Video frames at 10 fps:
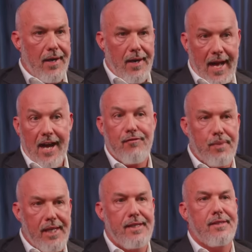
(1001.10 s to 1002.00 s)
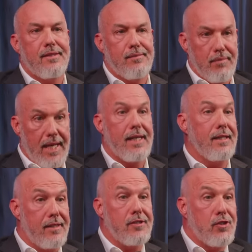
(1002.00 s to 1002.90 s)
have been
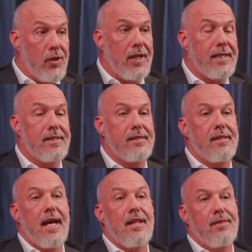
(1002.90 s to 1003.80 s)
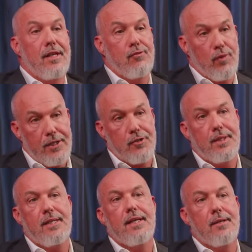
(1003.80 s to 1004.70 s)
making this choice that
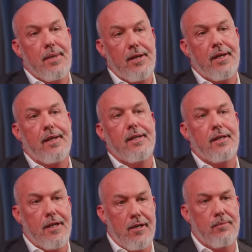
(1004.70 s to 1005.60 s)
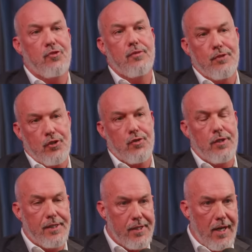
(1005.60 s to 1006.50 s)
enrichment in America comes from
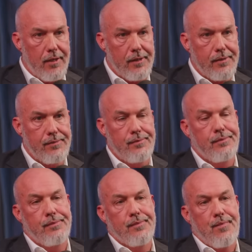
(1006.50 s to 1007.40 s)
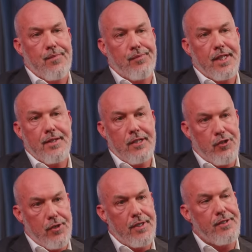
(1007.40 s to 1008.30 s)
destroying the dollar. And that
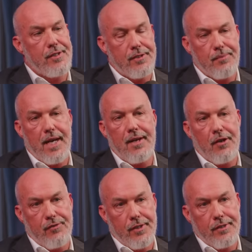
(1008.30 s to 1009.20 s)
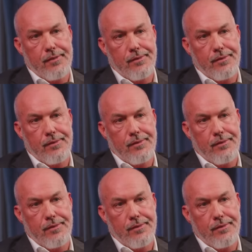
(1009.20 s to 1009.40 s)
journey's just about over.